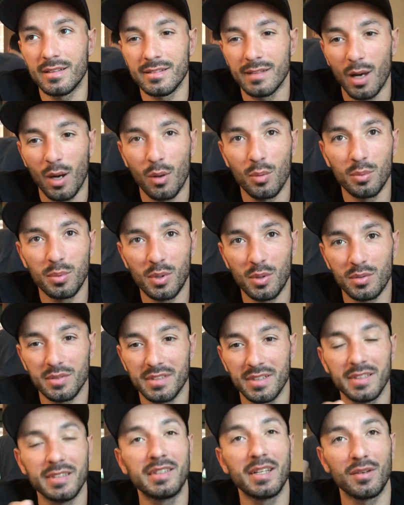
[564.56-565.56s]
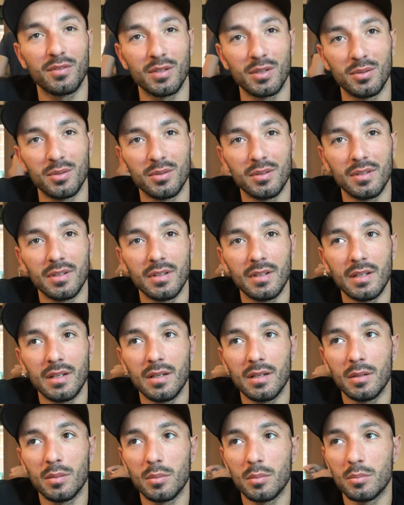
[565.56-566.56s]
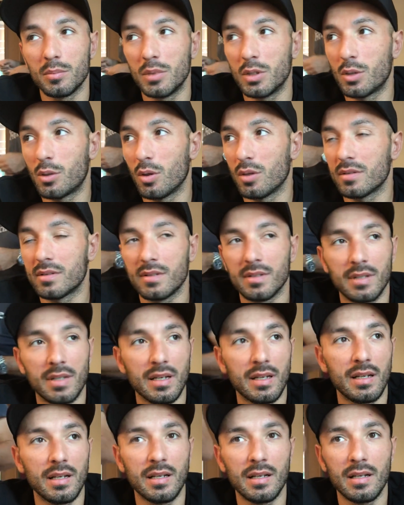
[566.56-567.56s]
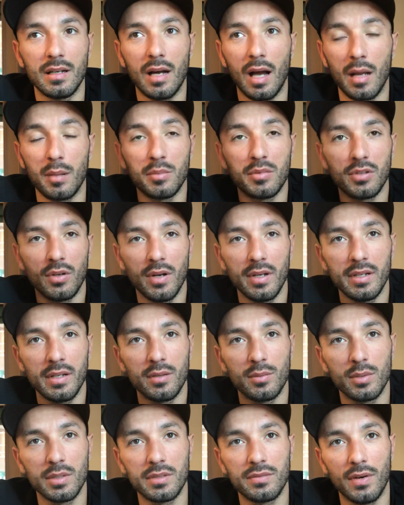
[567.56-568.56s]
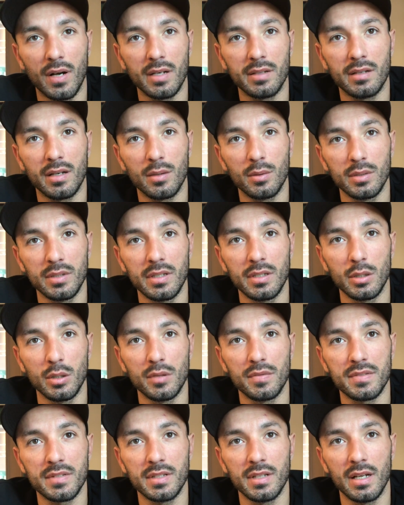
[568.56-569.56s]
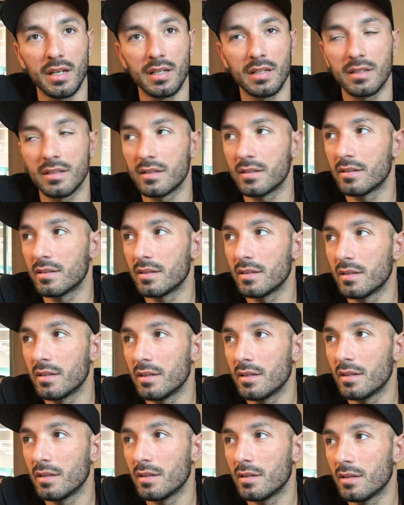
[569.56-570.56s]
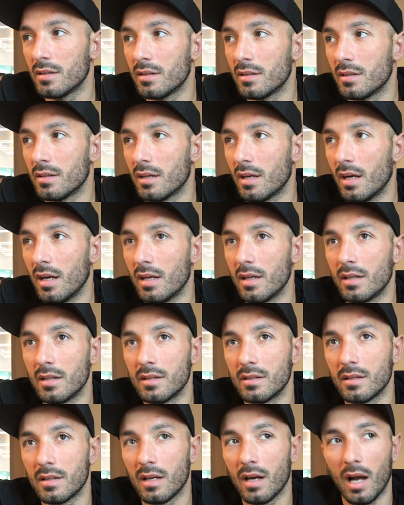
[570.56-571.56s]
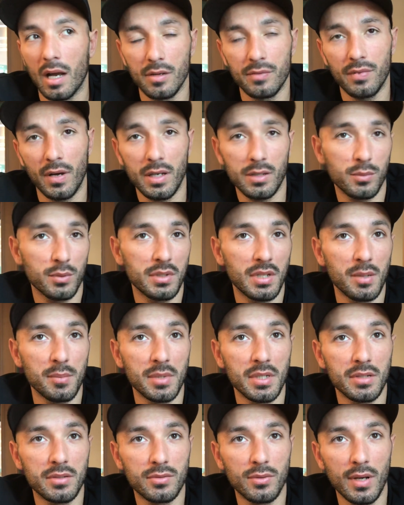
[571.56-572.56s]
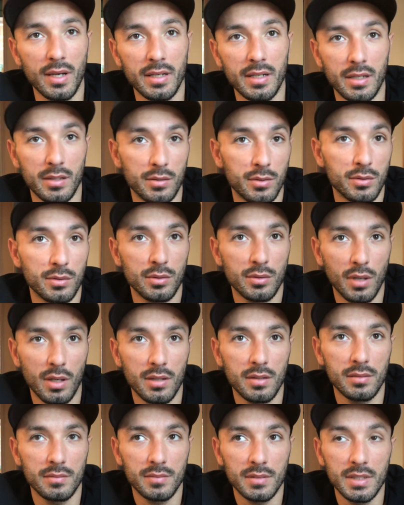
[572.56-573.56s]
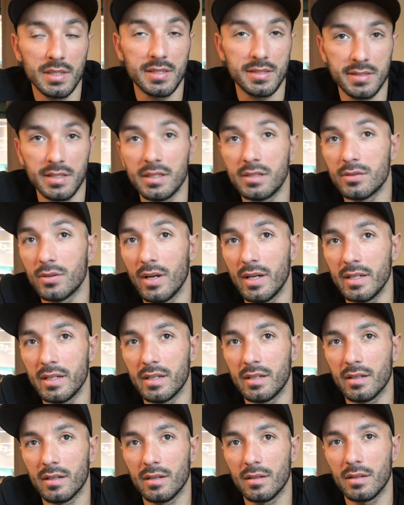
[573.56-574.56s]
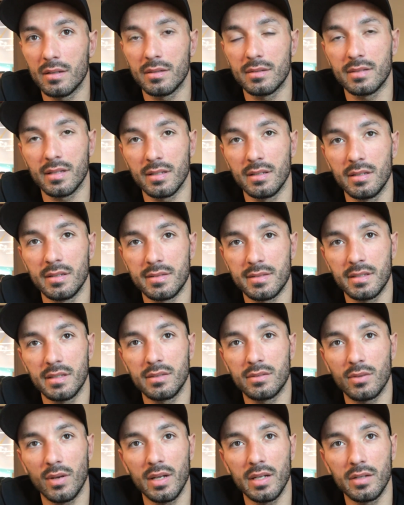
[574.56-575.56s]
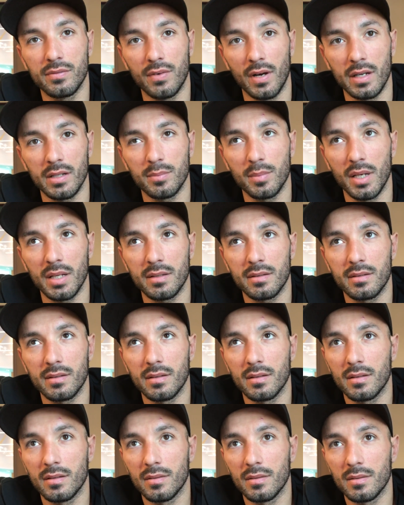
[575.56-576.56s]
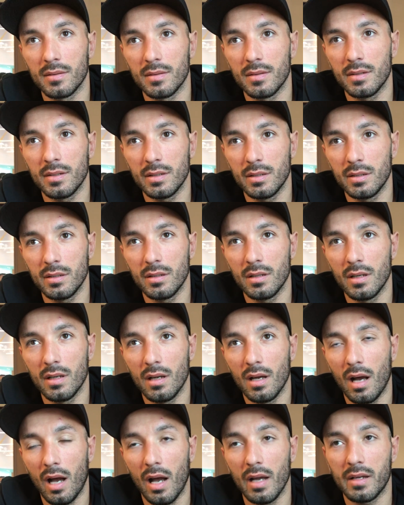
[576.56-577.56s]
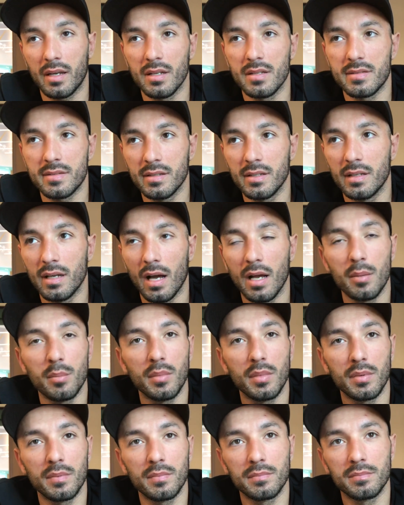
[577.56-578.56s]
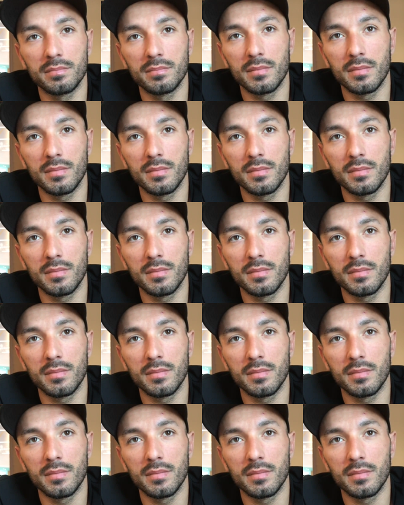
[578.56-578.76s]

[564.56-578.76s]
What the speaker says: now, because the interview, because I'm training with fighters in the UFC, and I fight with them in the training. It's still training. It's still training fight, but I can see I'm